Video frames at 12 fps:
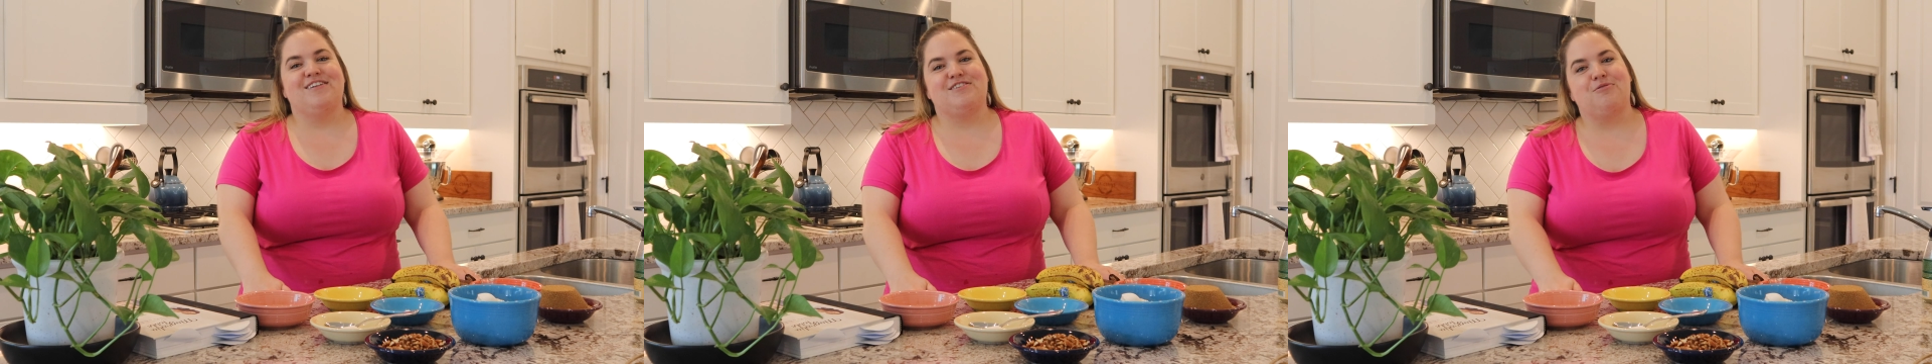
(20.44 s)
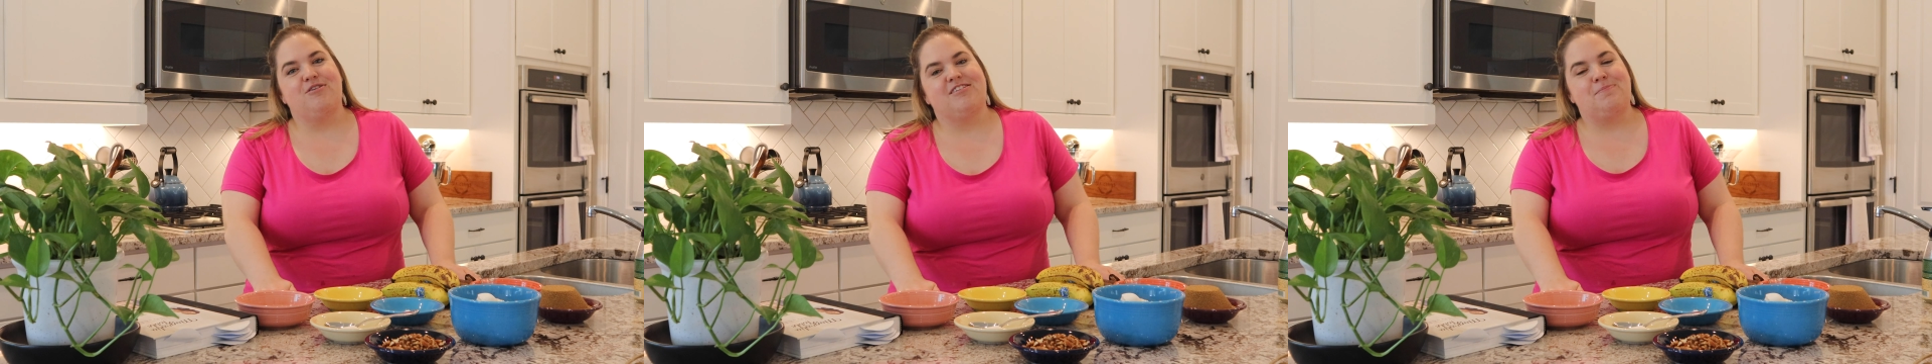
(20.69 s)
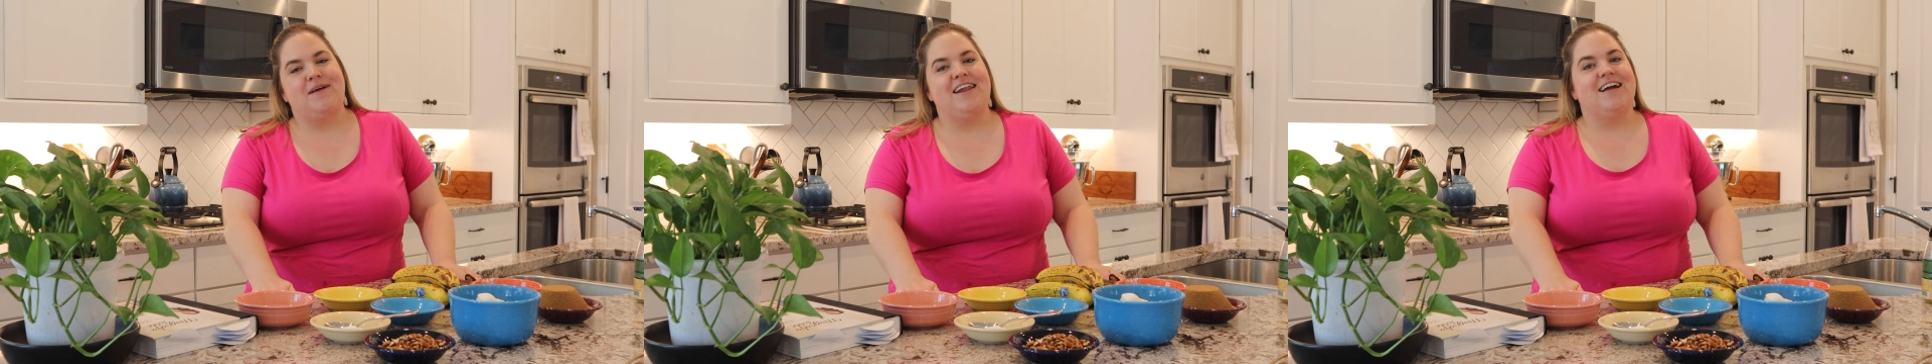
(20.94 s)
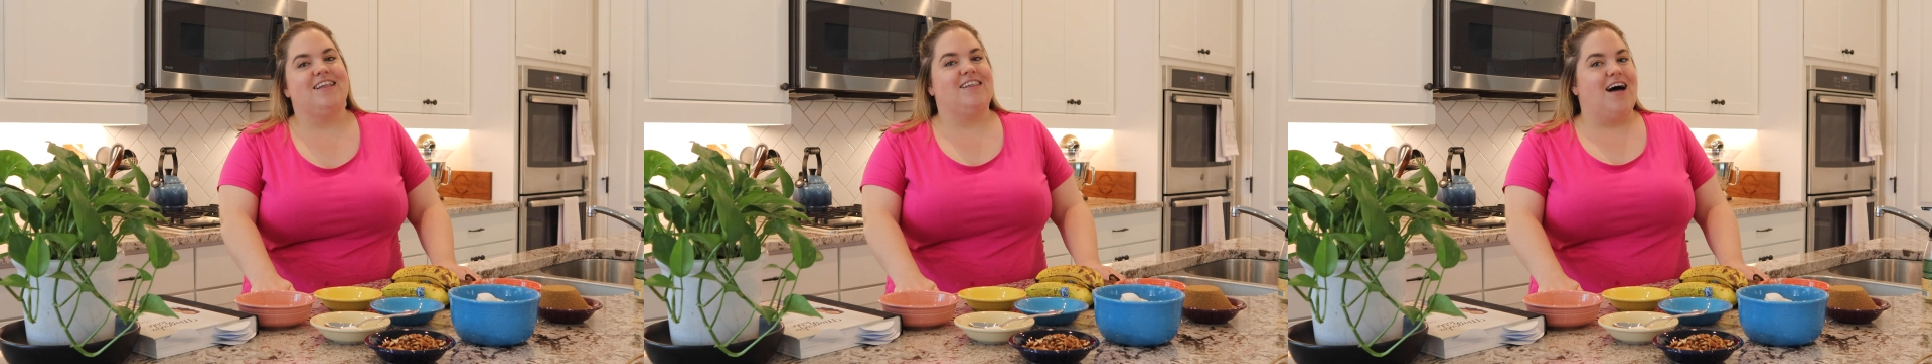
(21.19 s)
So we're
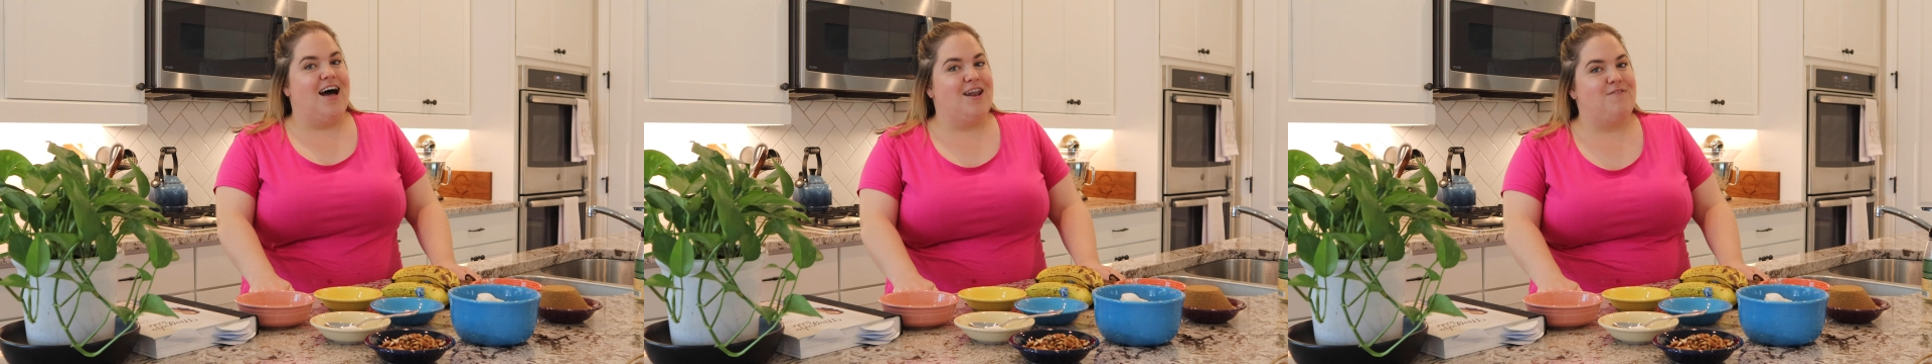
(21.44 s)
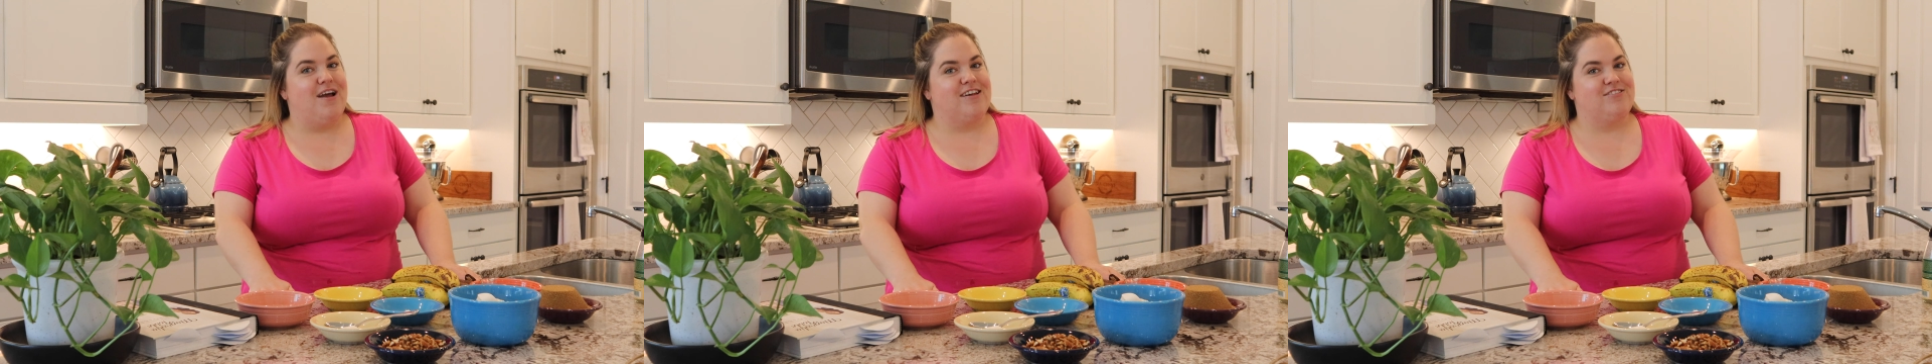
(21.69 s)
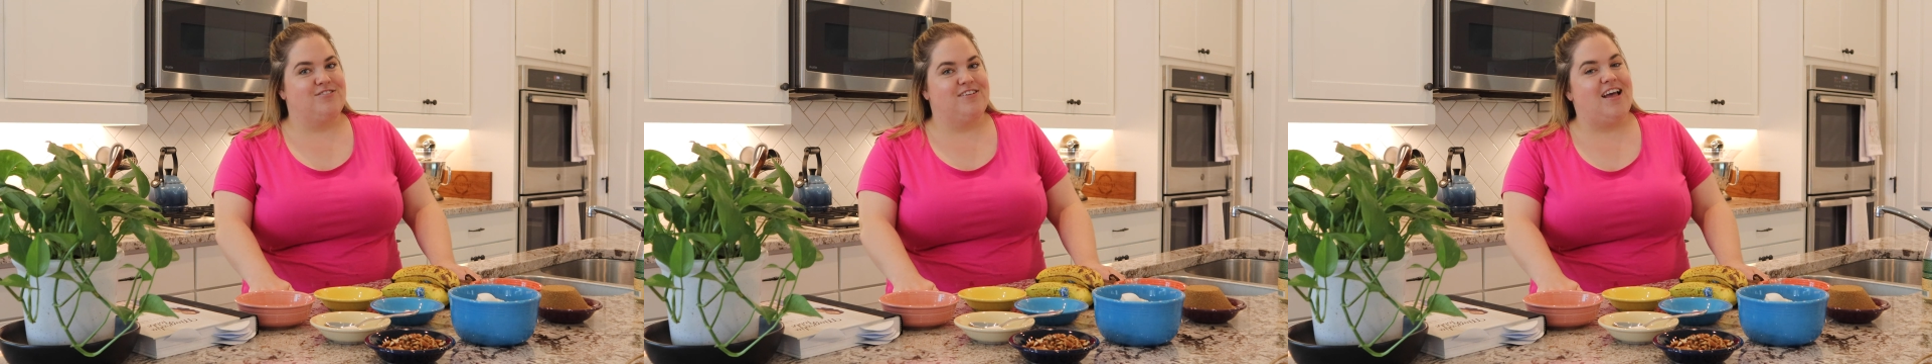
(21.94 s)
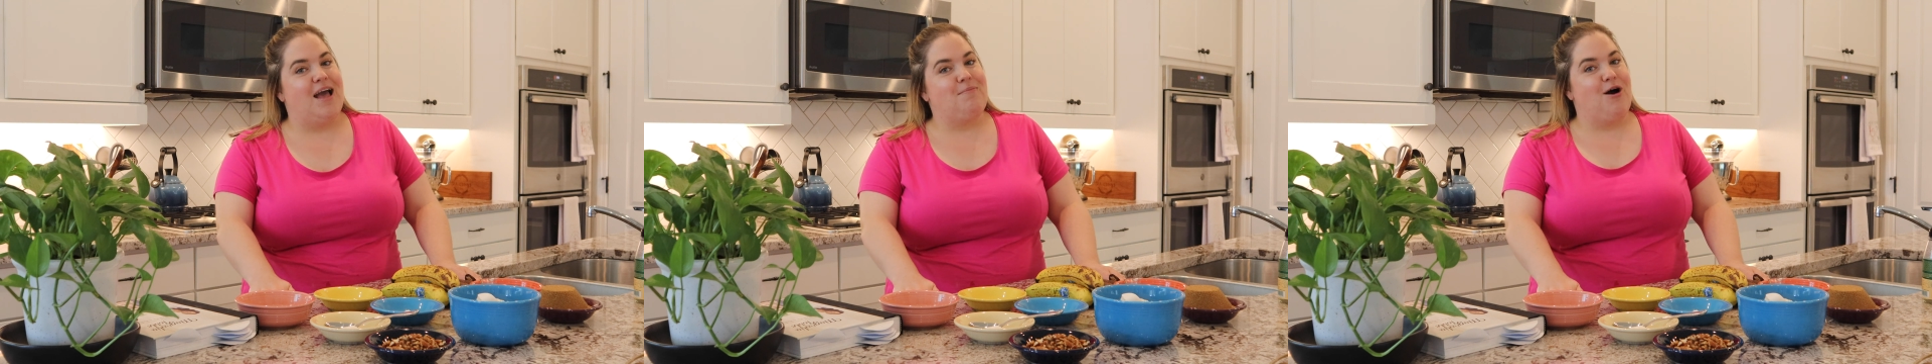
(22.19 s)
spending a lot of
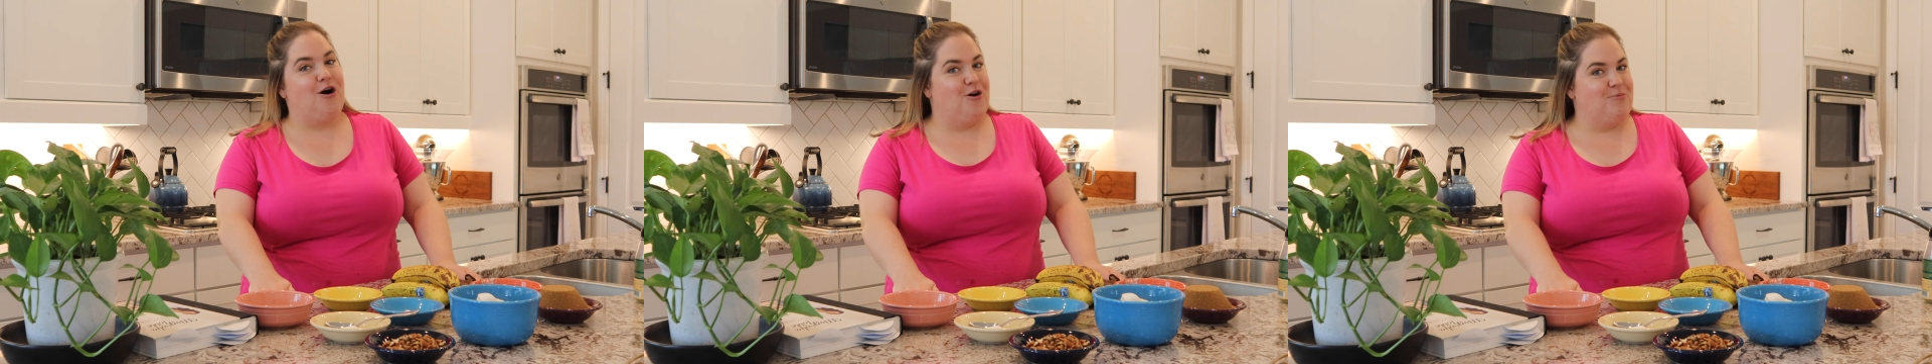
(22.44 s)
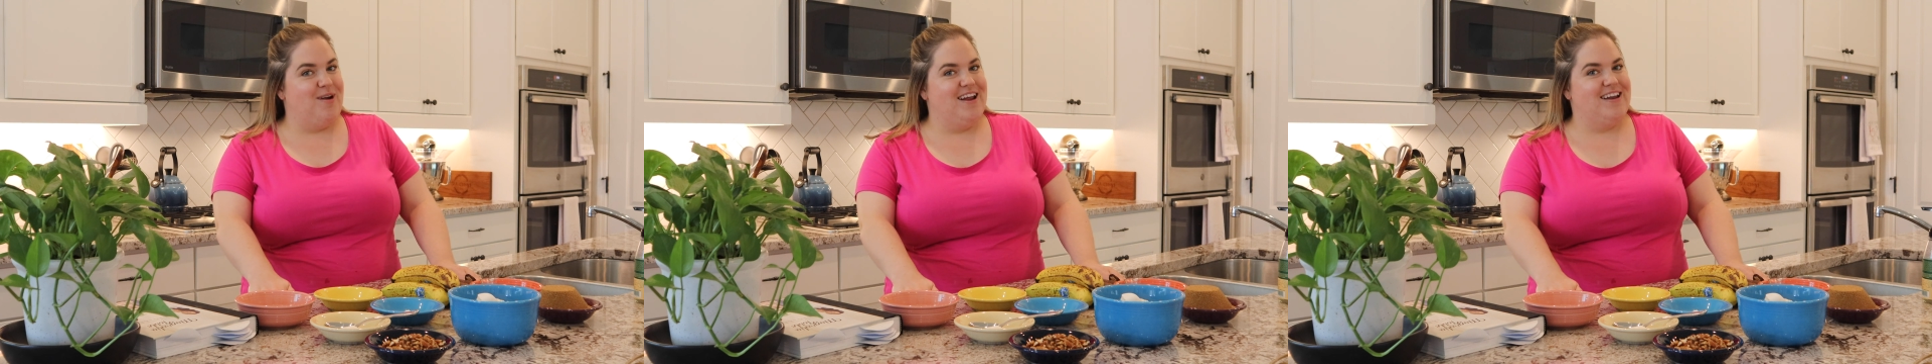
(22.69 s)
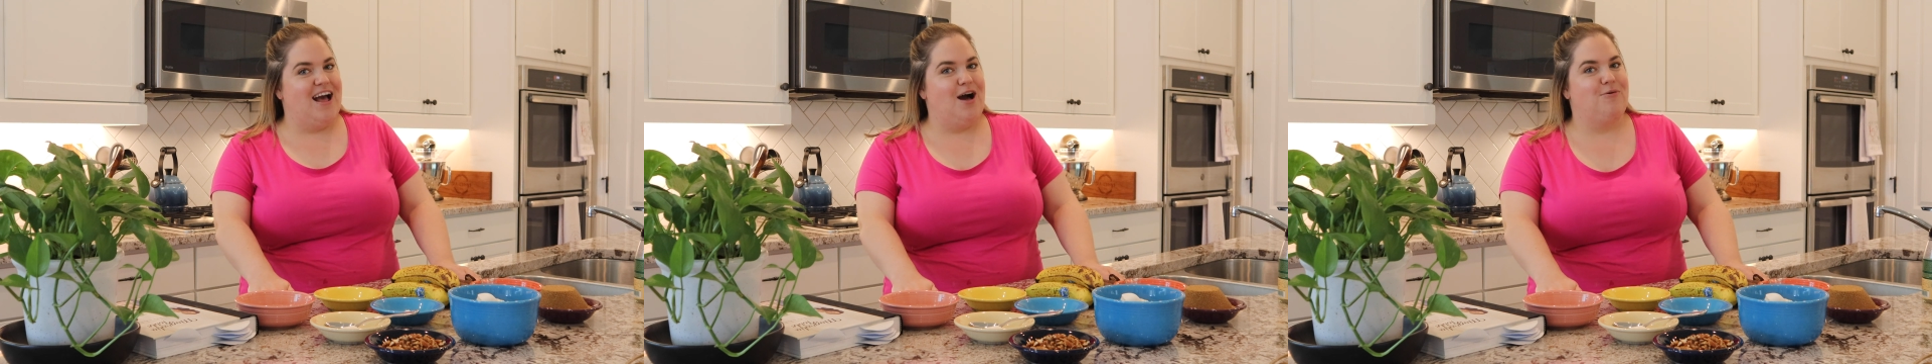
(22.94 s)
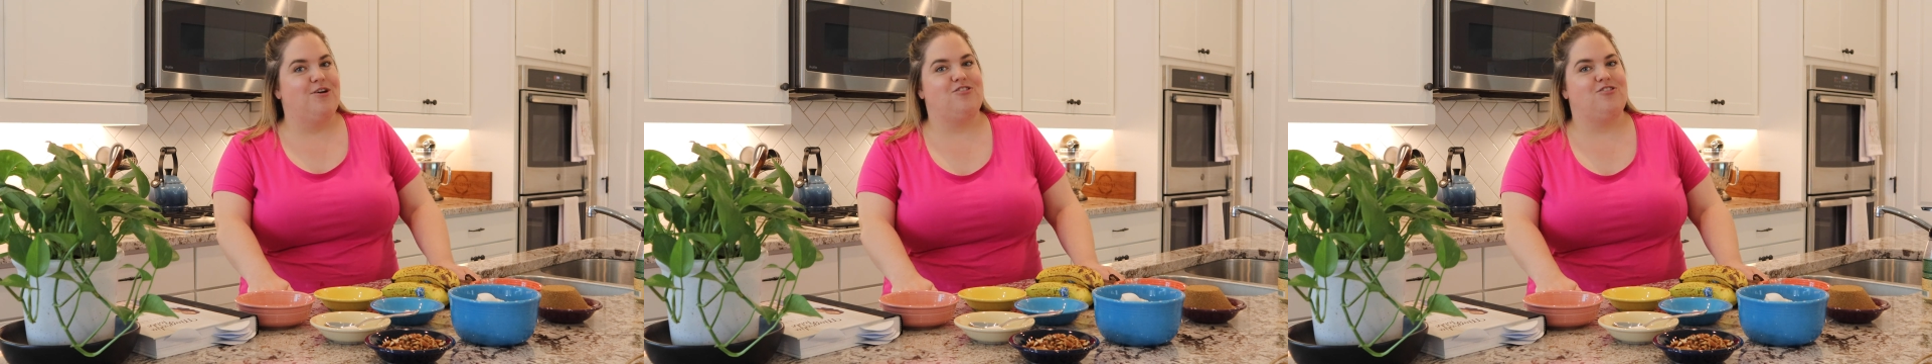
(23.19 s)
extra time at home right now,